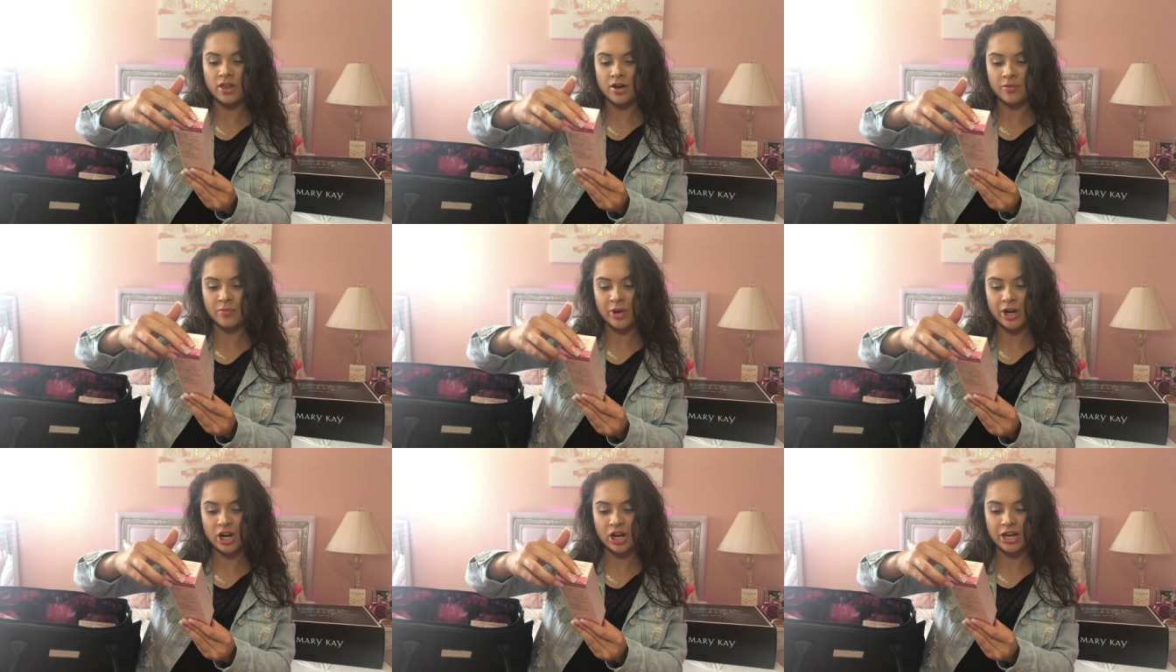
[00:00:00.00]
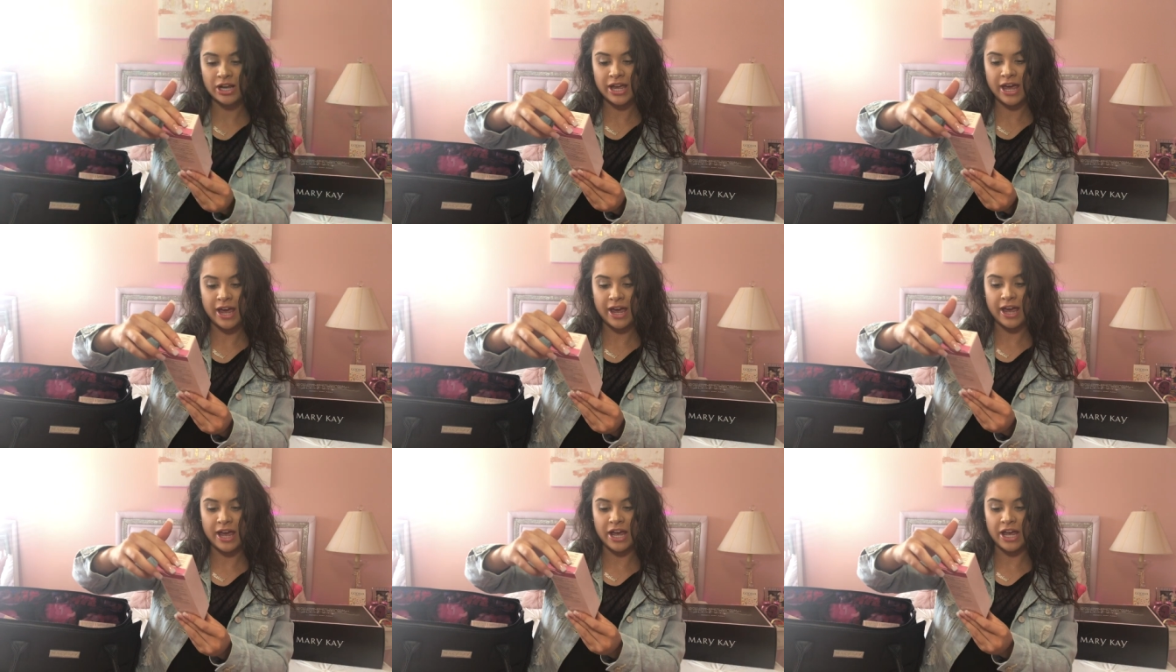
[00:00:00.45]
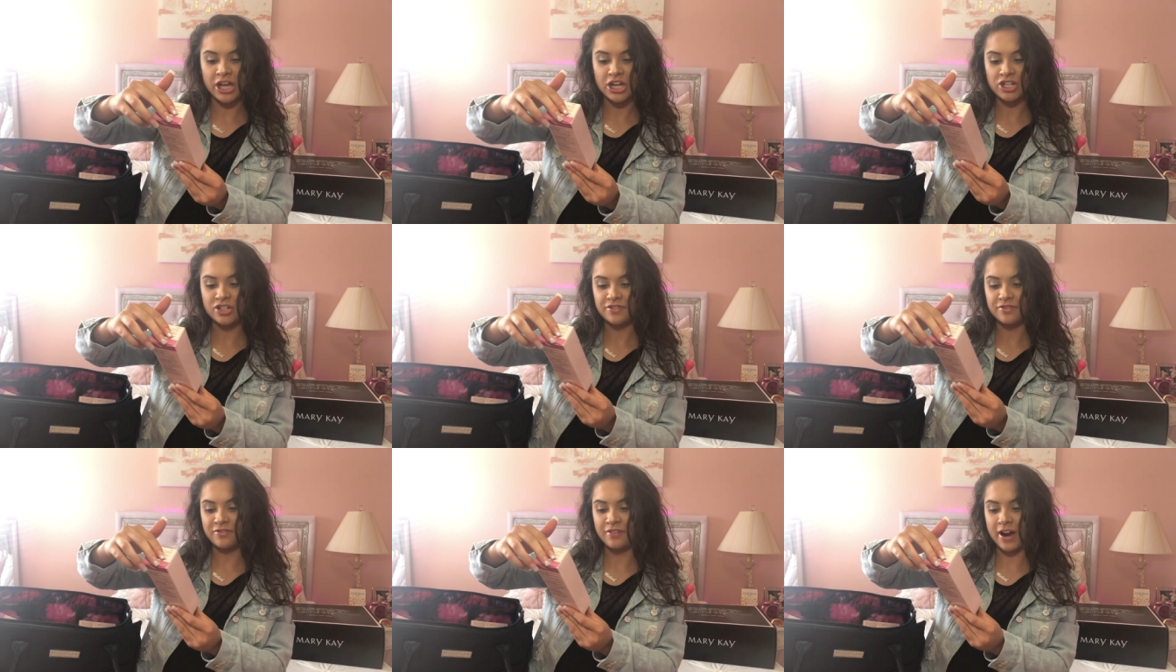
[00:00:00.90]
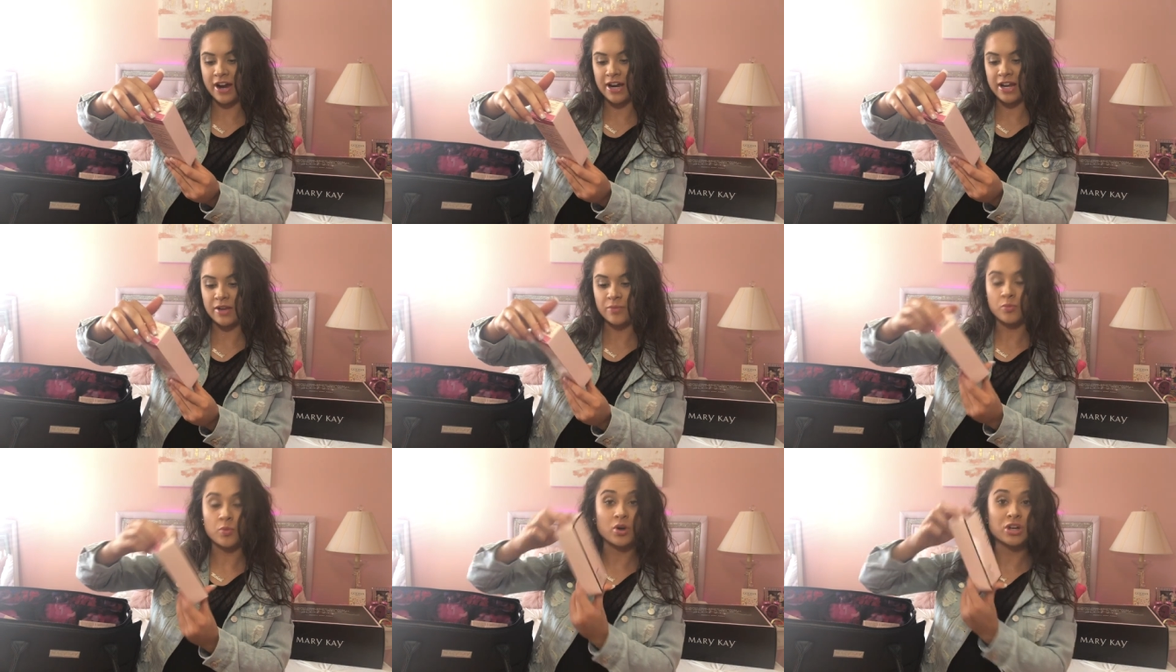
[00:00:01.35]
the Mary Kay Age
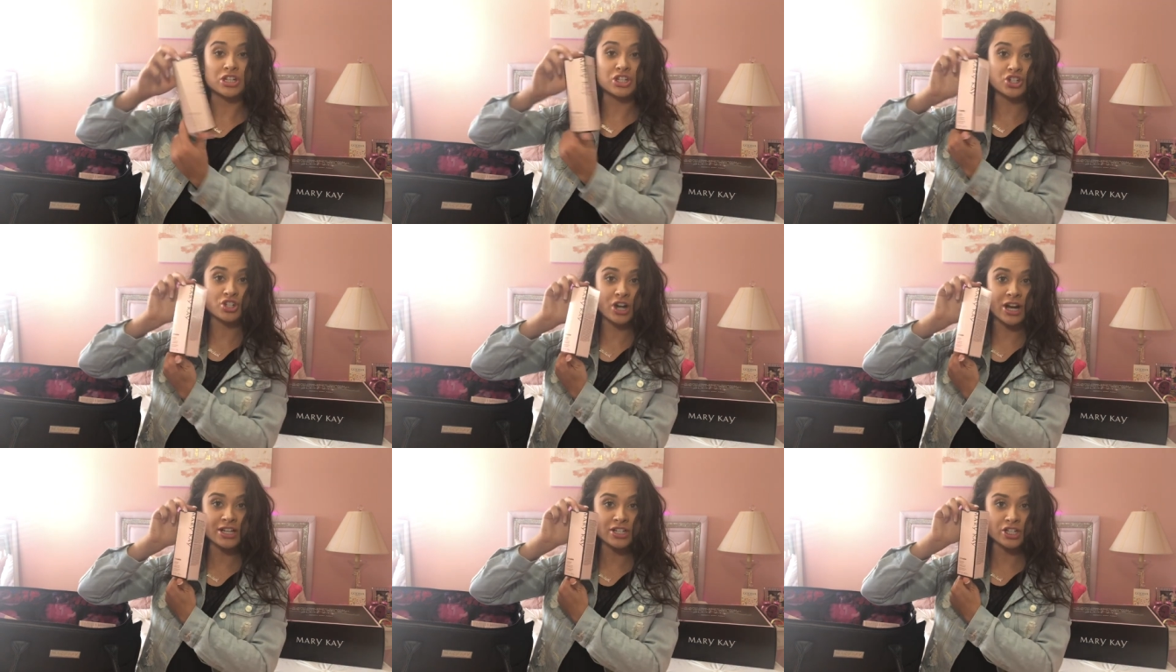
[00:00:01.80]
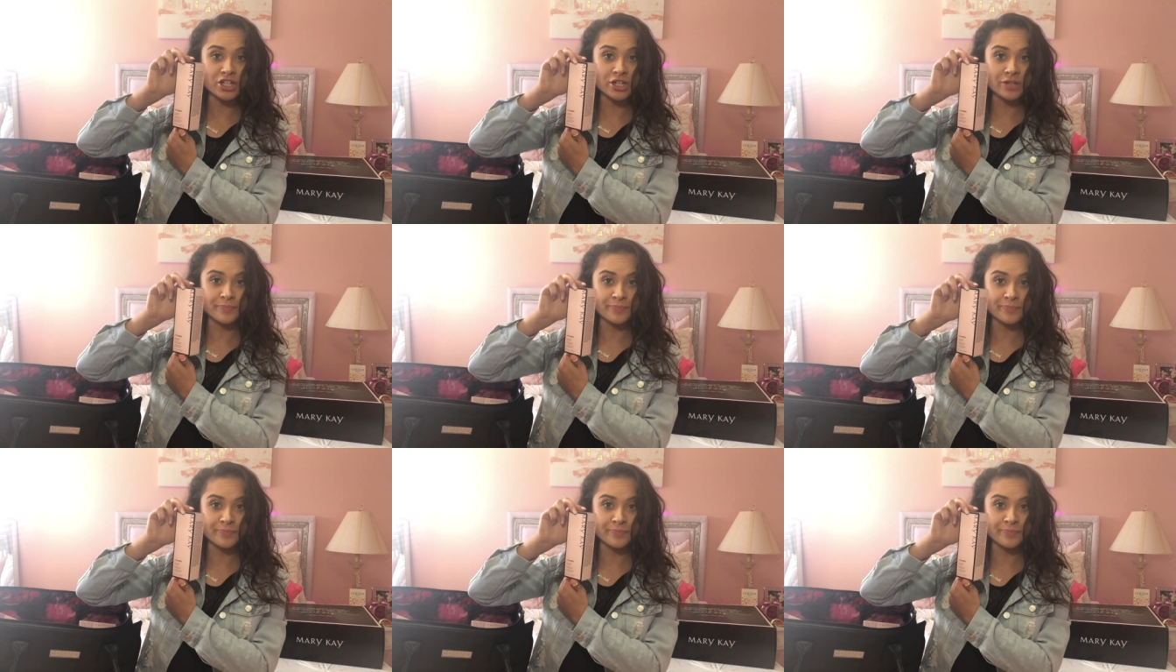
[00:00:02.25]
Fighting Moisturizer.